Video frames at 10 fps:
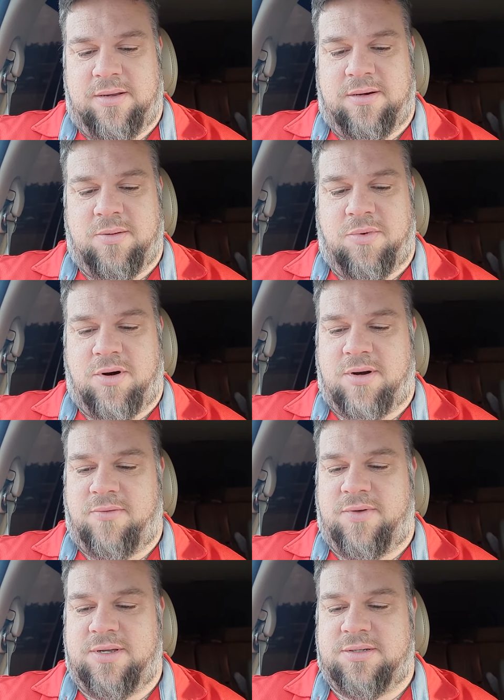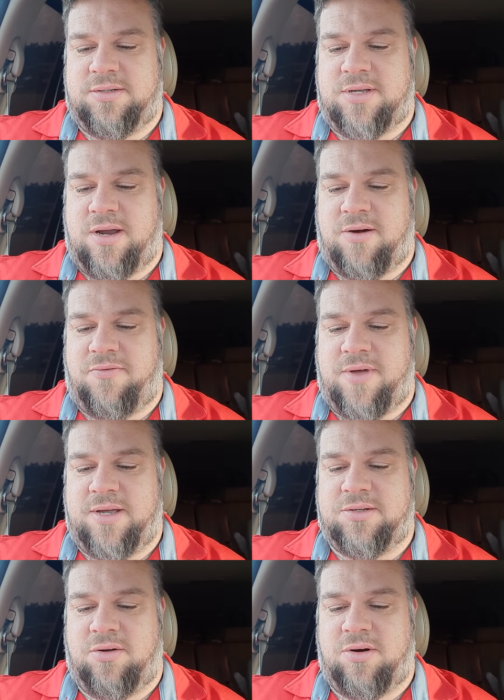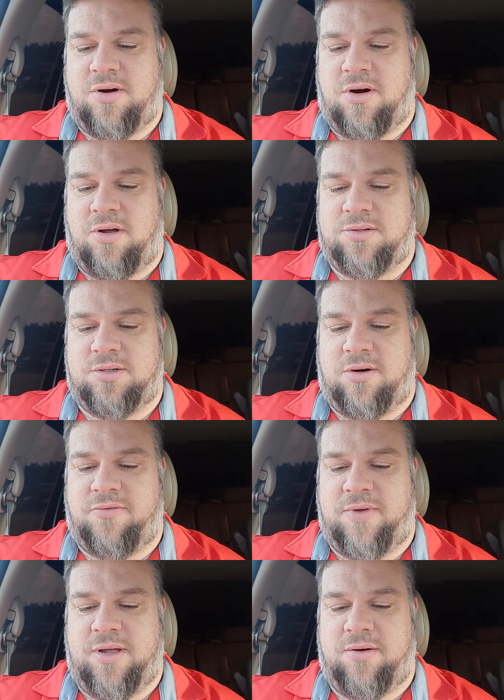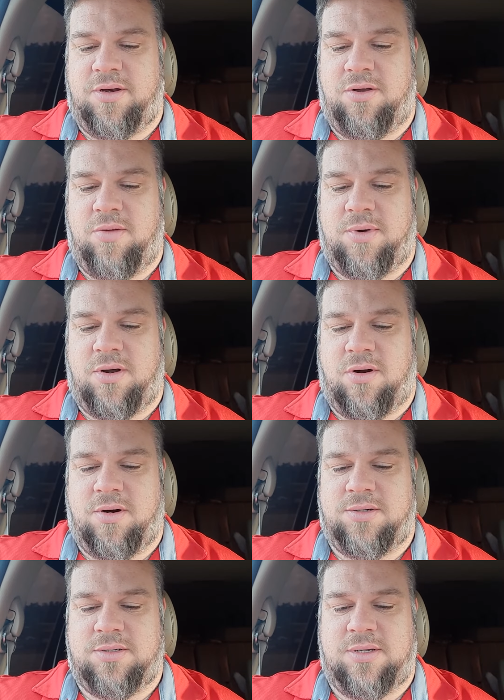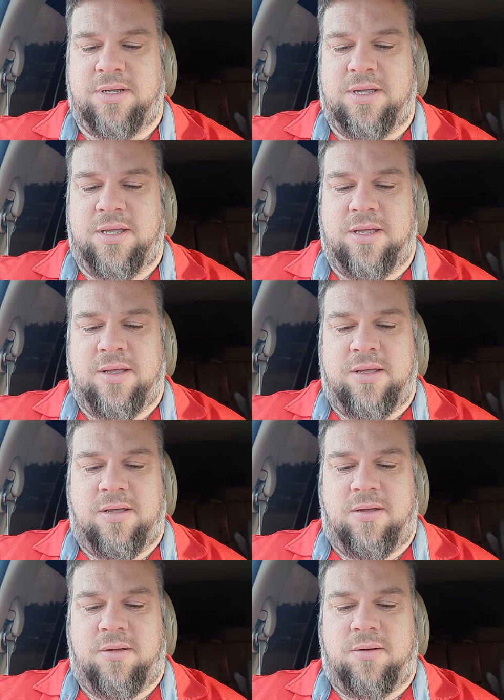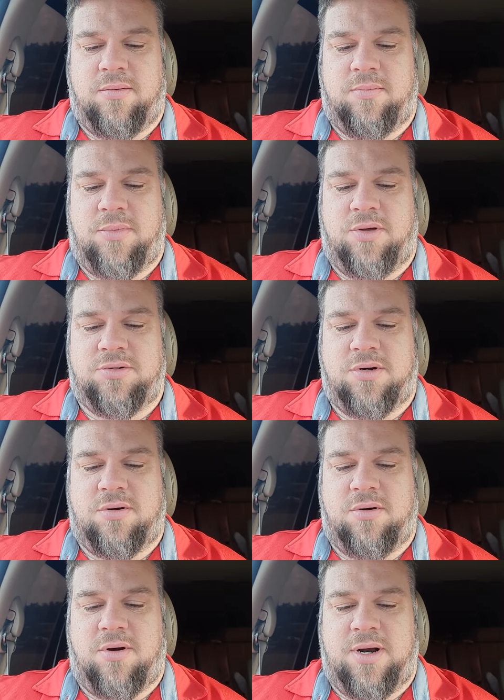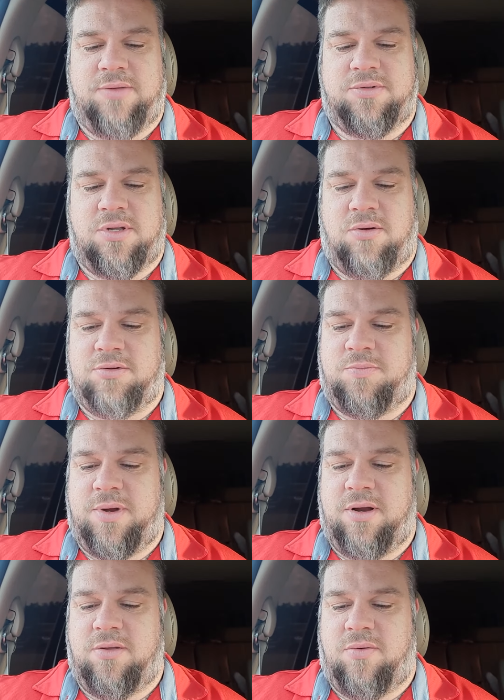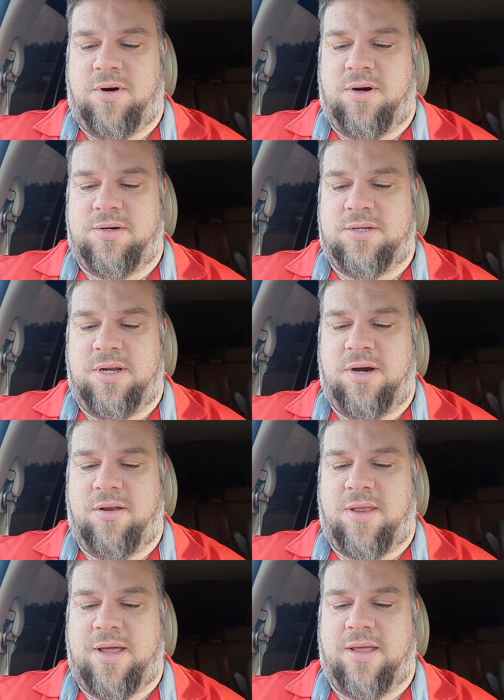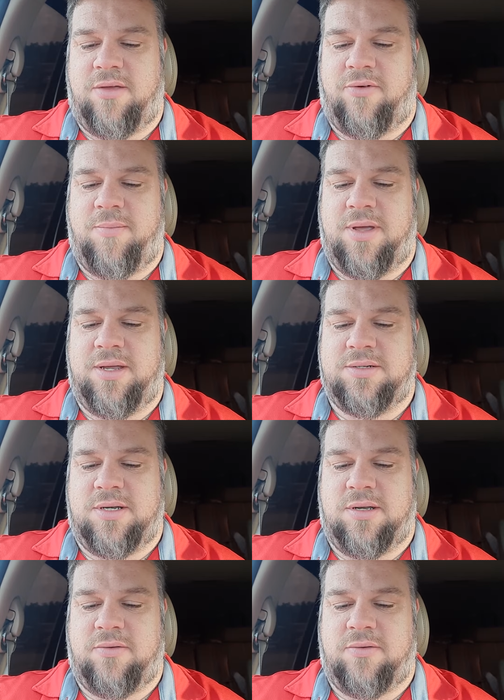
The mark of his sacrifice on the cross are found in human hearts. Most gravestones bear the words, Here lie the remains of.